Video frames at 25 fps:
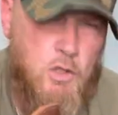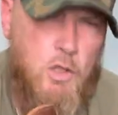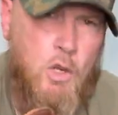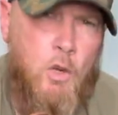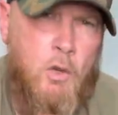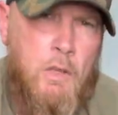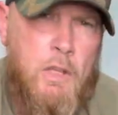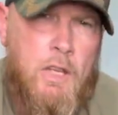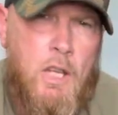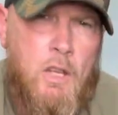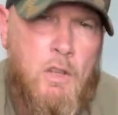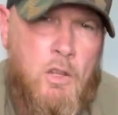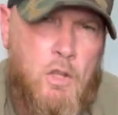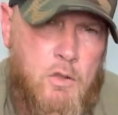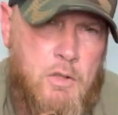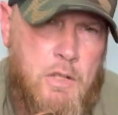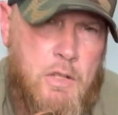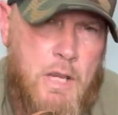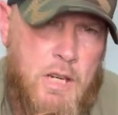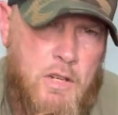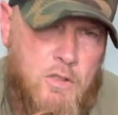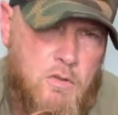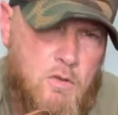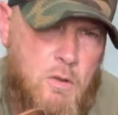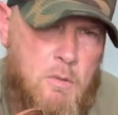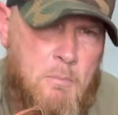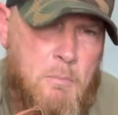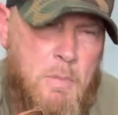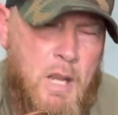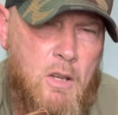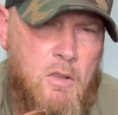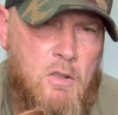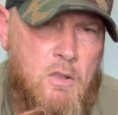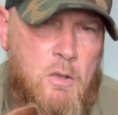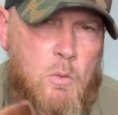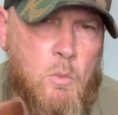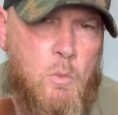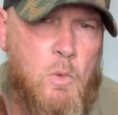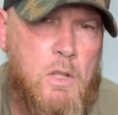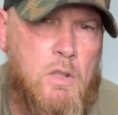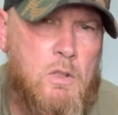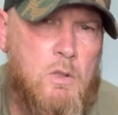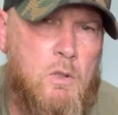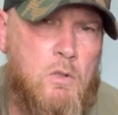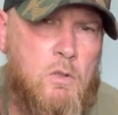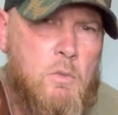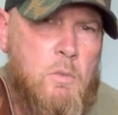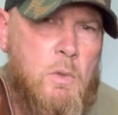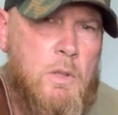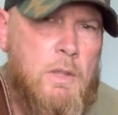don't get those extra bells and
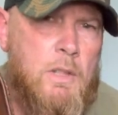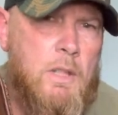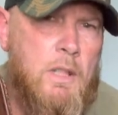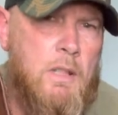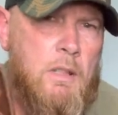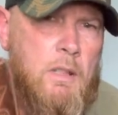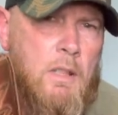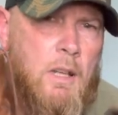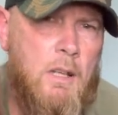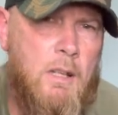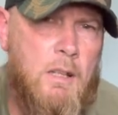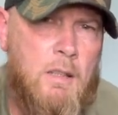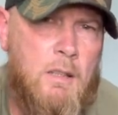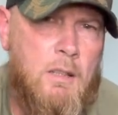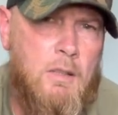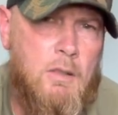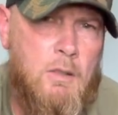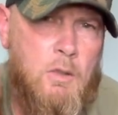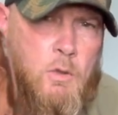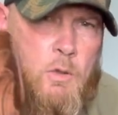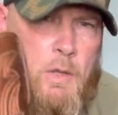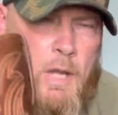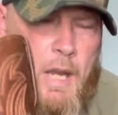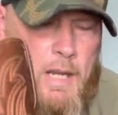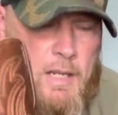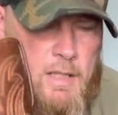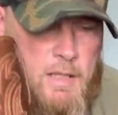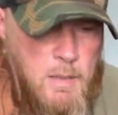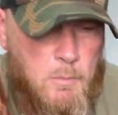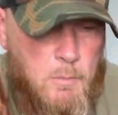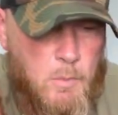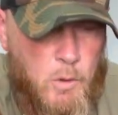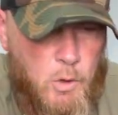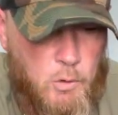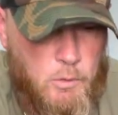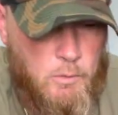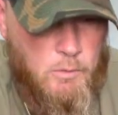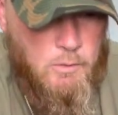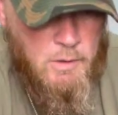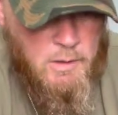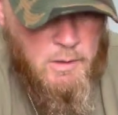whistles with the Lucchese boot.